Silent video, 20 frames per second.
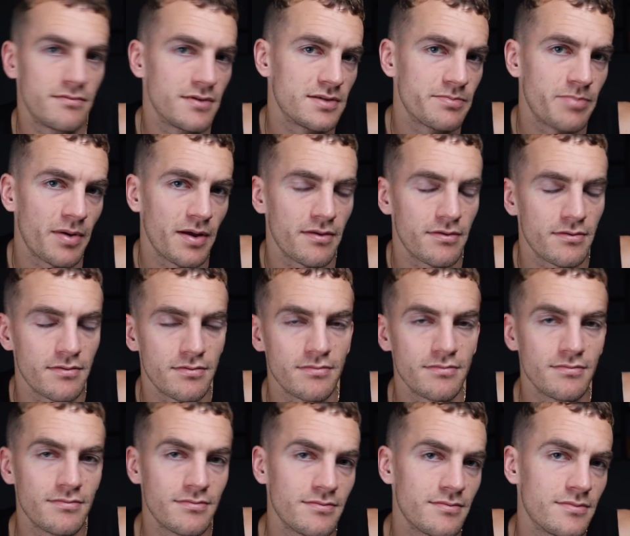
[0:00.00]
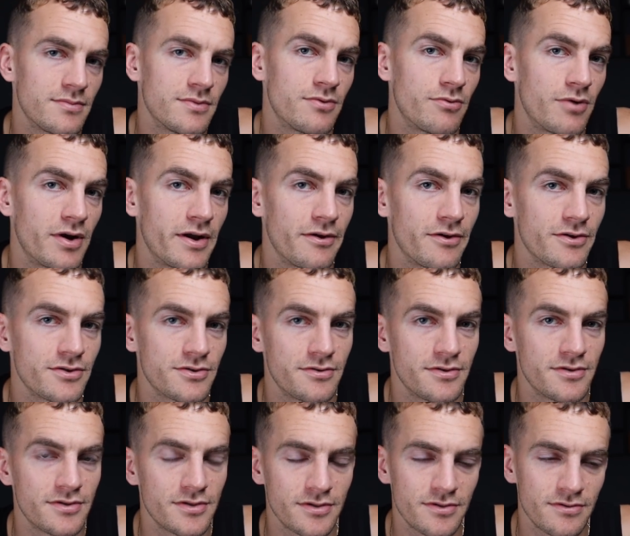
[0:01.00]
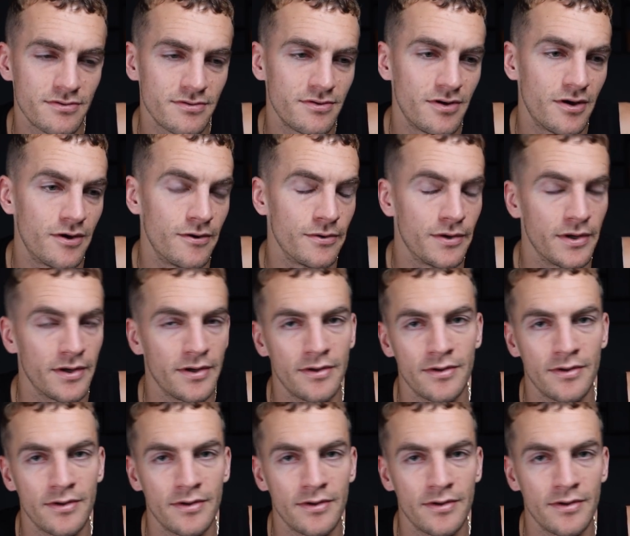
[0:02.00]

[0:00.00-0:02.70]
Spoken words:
despite the rhinoceros odor.